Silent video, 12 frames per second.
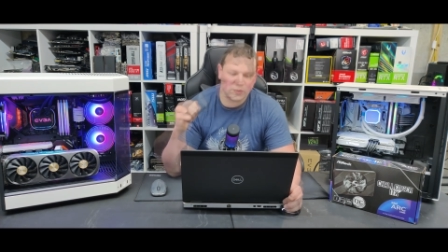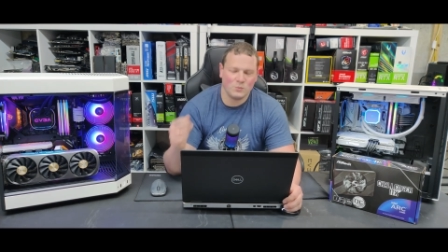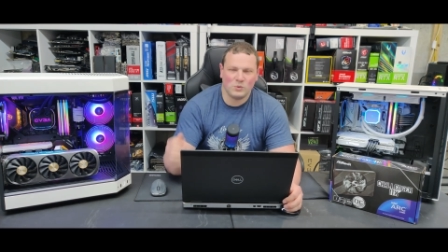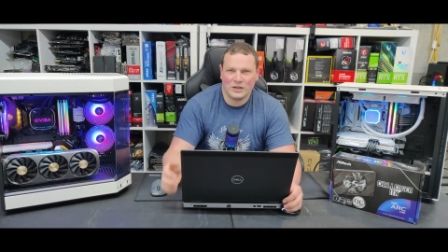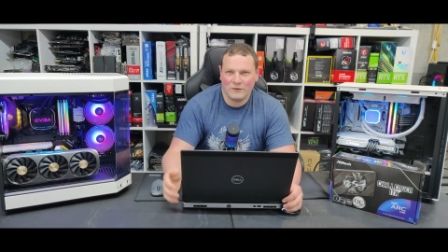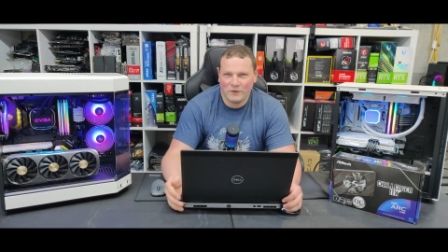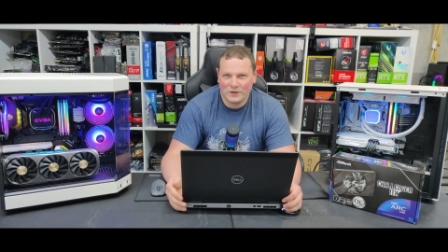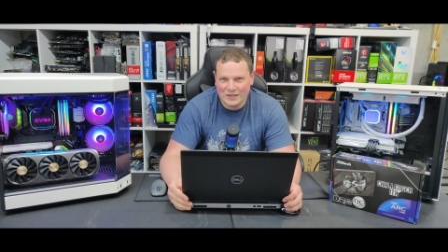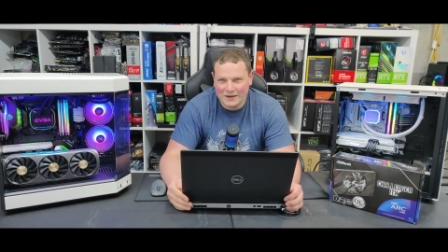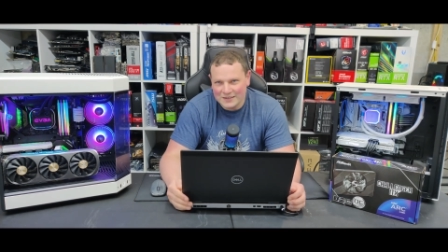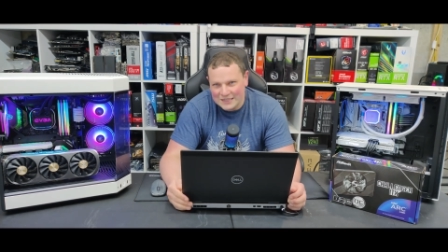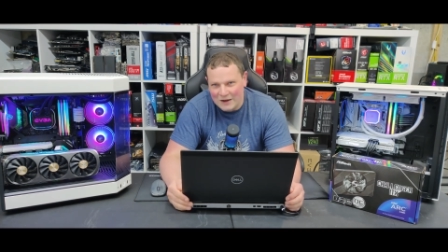But definitely
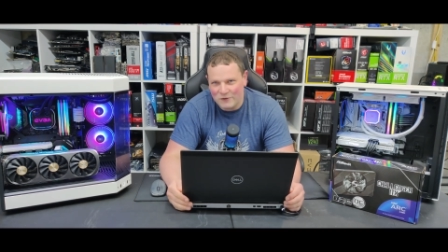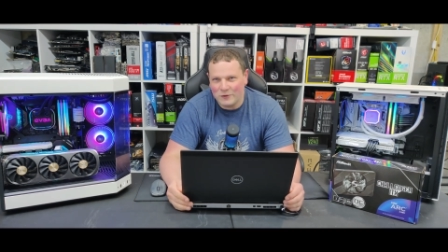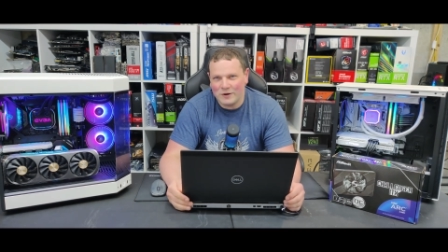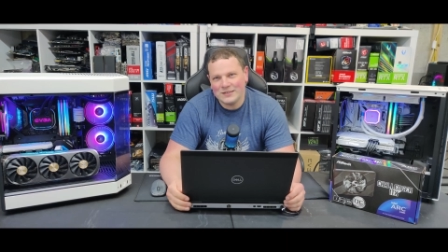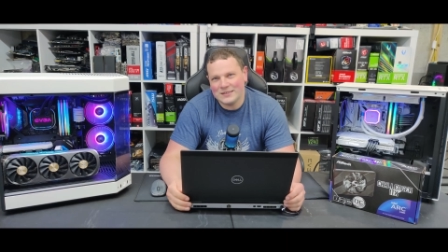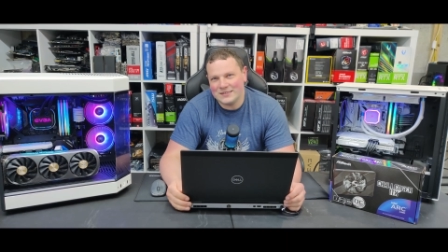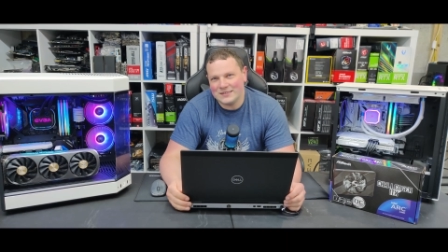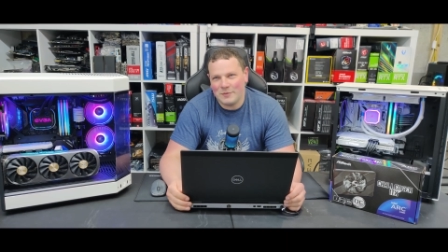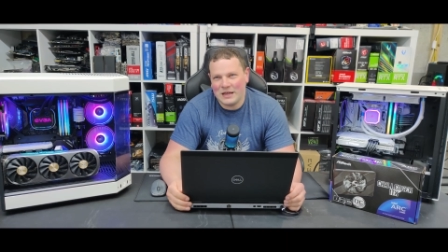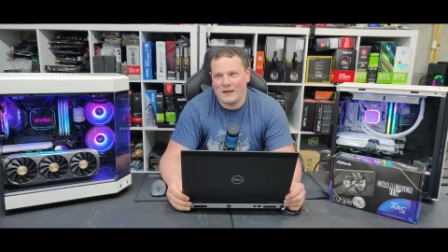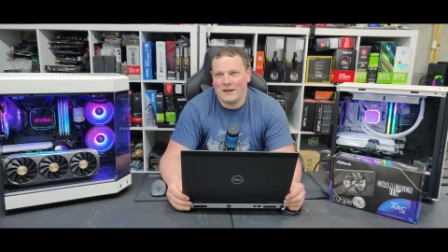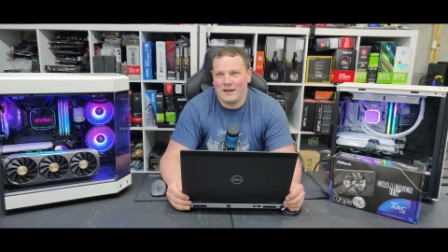check us out if you want to see some of
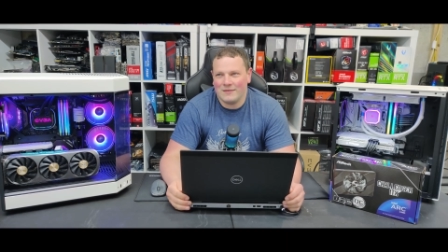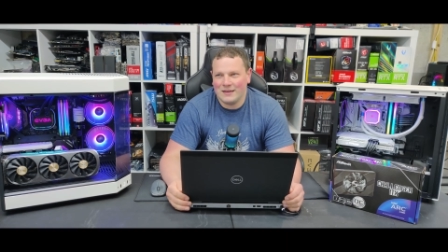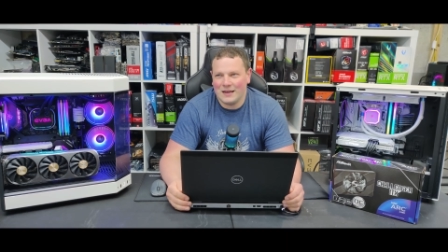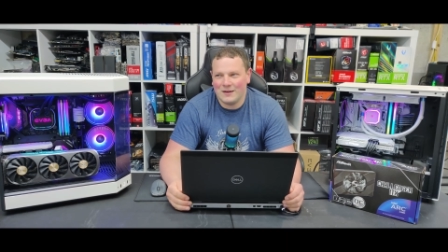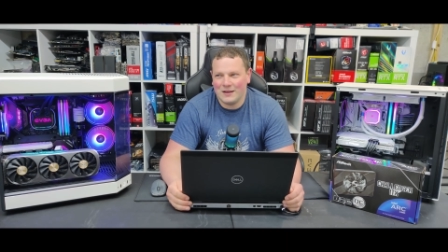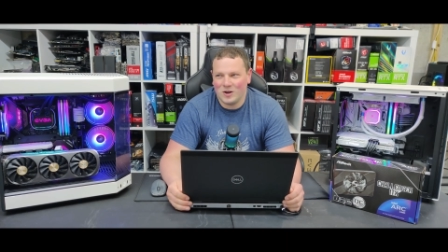that content.